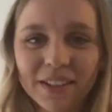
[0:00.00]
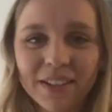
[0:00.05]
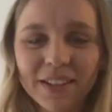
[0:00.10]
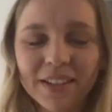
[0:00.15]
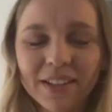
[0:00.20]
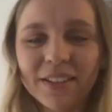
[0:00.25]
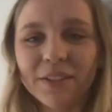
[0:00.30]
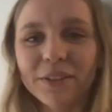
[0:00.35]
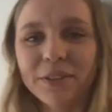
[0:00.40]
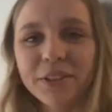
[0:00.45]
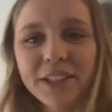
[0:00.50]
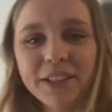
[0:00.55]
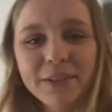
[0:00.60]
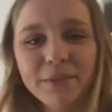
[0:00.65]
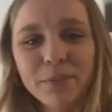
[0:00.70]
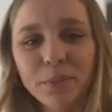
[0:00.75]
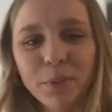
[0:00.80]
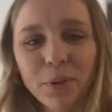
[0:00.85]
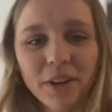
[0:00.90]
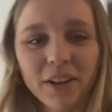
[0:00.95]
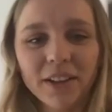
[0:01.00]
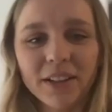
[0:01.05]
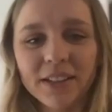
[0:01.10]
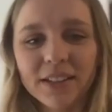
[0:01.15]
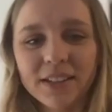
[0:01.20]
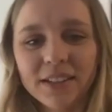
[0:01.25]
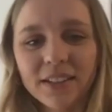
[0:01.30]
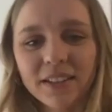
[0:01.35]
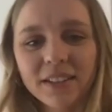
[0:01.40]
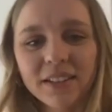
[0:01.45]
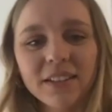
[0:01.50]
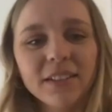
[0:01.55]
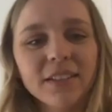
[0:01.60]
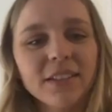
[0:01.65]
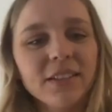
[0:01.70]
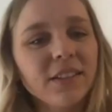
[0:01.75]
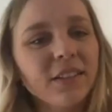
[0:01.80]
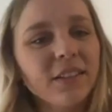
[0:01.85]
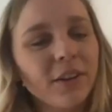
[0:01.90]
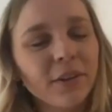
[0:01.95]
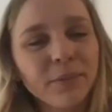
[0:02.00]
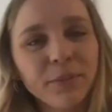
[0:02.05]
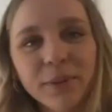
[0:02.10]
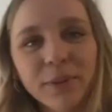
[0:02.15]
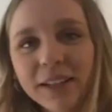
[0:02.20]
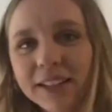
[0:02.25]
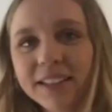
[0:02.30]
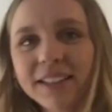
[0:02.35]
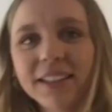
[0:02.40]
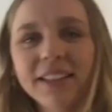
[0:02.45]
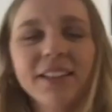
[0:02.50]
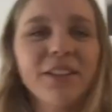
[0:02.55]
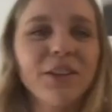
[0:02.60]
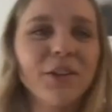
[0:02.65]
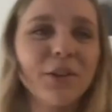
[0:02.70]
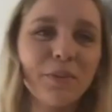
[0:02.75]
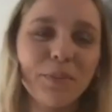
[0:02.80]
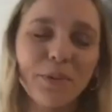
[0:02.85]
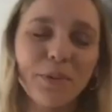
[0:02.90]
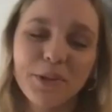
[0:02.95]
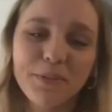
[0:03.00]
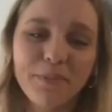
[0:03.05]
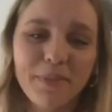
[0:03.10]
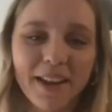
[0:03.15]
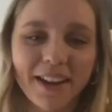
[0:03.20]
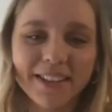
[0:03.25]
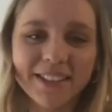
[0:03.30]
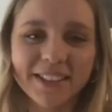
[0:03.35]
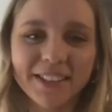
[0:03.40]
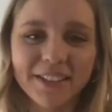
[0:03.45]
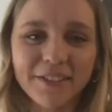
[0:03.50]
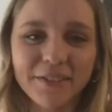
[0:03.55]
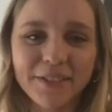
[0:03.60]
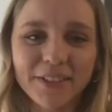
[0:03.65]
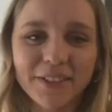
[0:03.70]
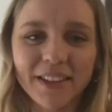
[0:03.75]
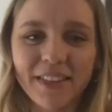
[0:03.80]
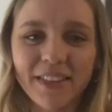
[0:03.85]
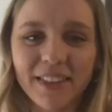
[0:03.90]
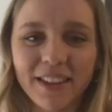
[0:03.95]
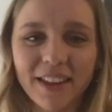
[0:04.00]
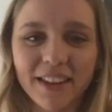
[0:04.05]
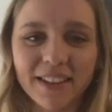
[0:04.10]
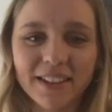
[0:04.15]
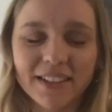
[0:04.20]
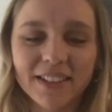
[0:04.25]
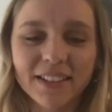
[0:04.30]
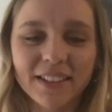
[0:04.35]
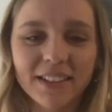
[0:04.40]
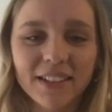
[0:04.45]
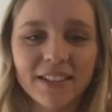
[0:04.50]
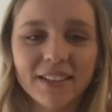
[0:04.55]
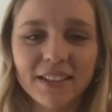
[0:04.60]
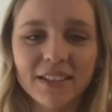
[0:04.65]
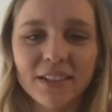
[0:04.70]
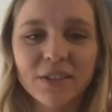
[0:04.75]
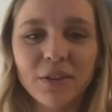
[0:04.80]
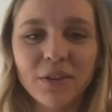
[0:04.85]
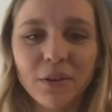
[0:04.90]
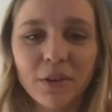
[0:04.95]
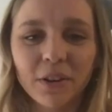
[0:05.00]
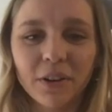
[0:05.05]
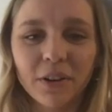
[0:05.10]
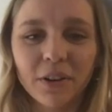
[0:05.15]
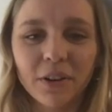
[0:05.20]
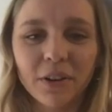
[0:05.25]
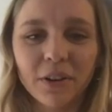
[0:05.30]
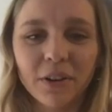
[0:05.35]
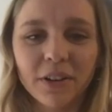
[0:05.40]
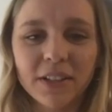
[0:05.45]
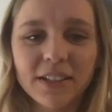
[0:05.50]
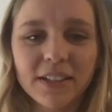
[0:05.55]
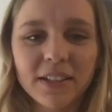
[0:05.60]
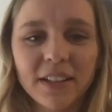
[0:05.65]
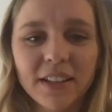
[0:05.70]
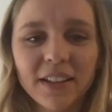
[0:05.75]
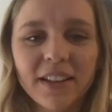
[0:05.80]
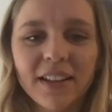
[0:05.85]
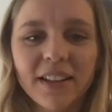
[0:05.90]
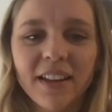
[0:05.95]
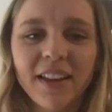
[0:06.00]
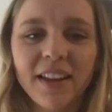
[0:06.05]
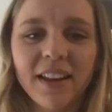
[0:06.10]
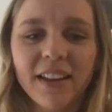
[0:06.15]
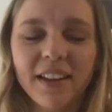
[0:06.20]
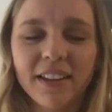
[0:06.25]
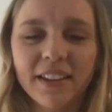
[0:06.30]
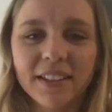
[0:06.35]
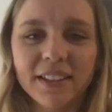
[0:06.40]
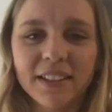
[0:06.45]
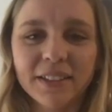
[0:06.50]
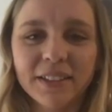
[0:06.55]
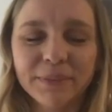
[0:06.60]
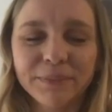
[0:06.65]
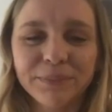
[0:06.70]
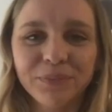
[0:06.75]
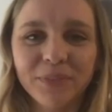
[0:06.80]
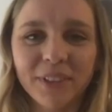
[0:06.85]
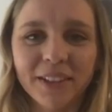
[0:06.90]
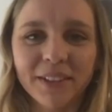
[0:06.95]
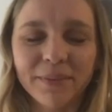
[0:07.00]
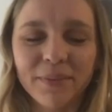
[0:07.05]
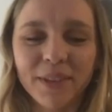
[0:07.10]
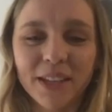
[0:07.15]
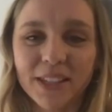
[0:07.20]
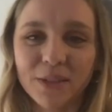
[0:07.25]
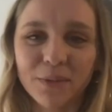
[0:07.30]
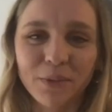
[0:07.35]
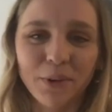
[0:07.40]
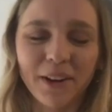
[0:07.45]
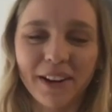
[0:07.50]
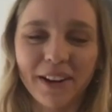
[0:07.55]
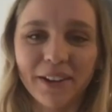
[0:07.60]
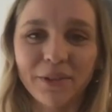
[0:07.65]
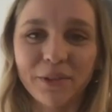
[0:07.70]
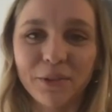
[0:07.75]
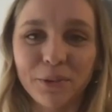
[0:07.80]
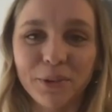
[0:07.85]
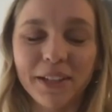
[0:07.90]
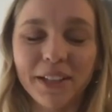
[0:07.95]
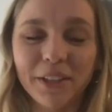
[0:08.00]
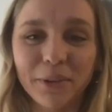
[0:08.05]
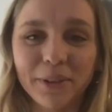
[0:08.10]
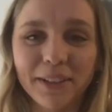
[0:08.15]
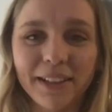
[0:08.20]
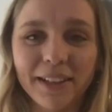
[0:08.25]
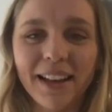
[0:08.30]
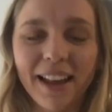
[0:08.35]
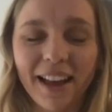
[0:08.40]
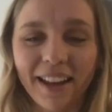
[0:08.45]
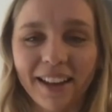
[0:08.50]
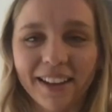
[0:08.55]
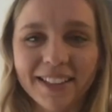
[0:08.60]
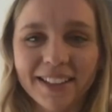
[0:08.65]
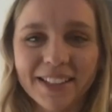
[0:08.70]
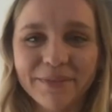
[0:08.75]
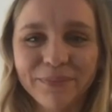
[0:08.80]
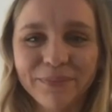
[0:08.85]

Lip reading: So he brings a completely new perspectives in that discourse. And yeah, that's what I really, really liked.